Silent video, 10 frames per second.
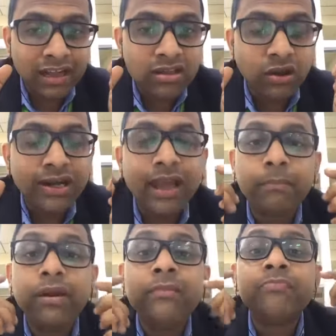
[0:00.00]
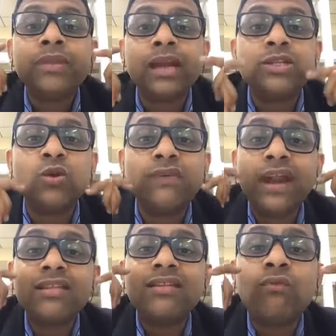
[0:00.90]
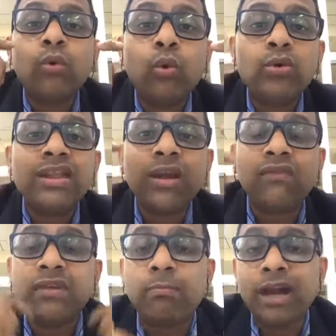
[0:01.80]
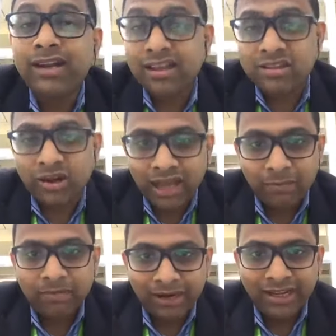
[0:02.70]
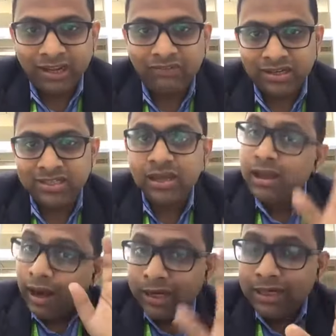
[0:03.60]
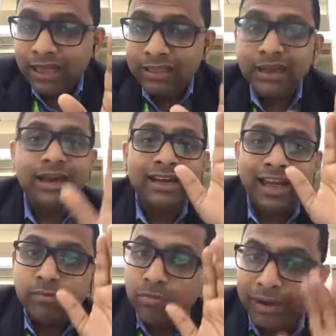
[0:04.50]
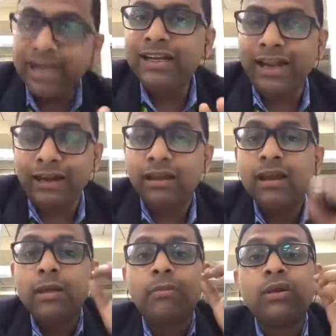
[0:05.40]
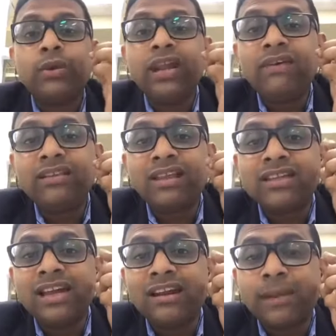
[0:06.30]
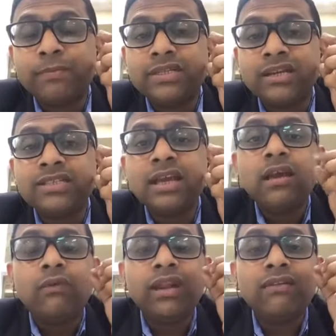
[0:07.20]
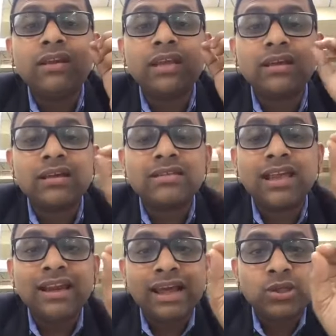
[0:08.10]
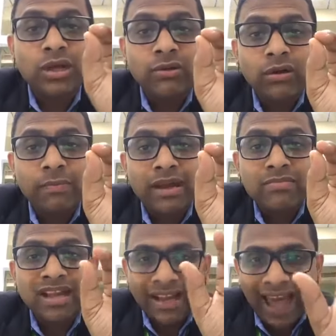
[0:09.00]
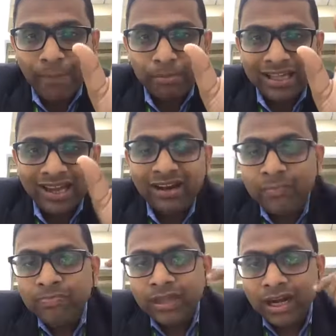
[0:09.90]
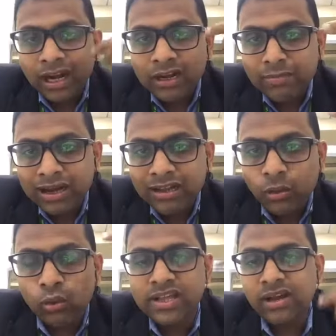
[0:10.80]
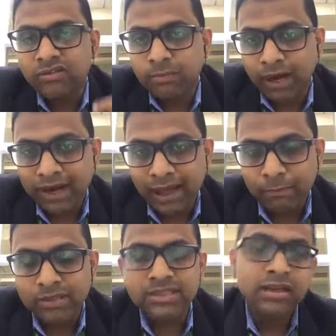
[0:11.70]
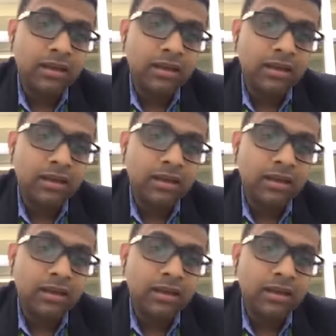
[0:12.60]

does not happen, and so far as the oozing of the blood does not happen, my dear friends. Until then it can be maintained, but whenever the skin ruptures, whenever the skin actually becomes a gap there, and ultimately the oozing of the blood happens,